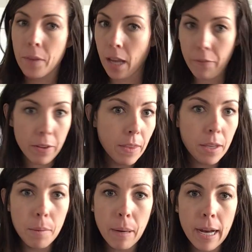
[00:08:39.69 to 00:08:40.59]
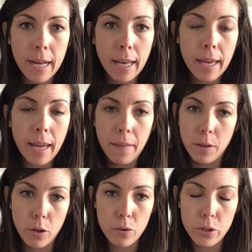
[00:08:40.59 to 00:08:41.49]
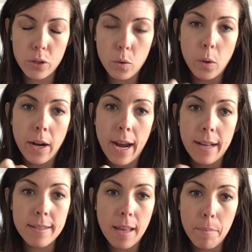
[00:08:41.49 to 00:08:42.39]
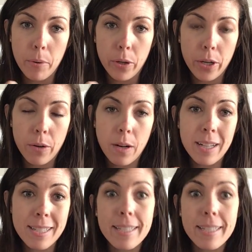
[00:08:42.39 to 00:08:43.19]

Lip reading: everything you buy at the grocery store has that barcode on it.